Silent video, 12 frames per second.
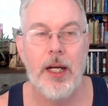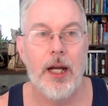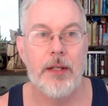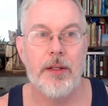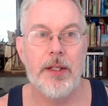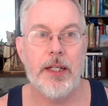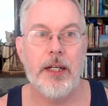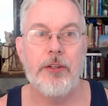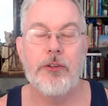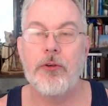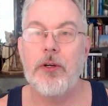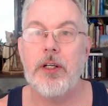and then they get
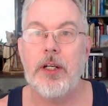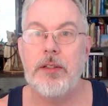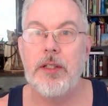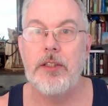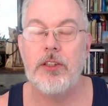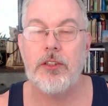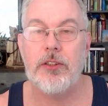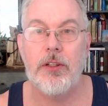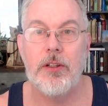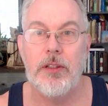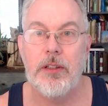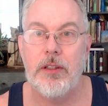drunk and they just
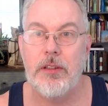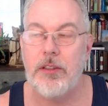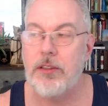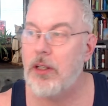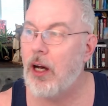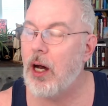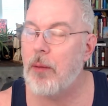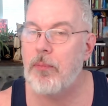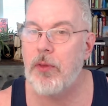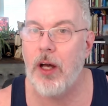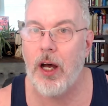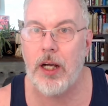turn into just
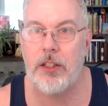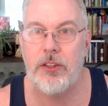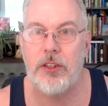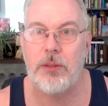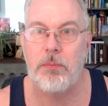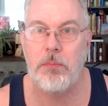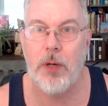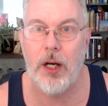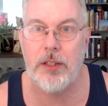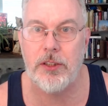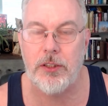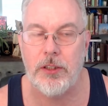obnoxious
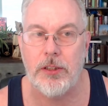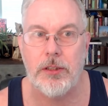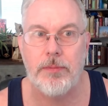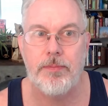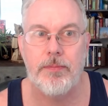monsters.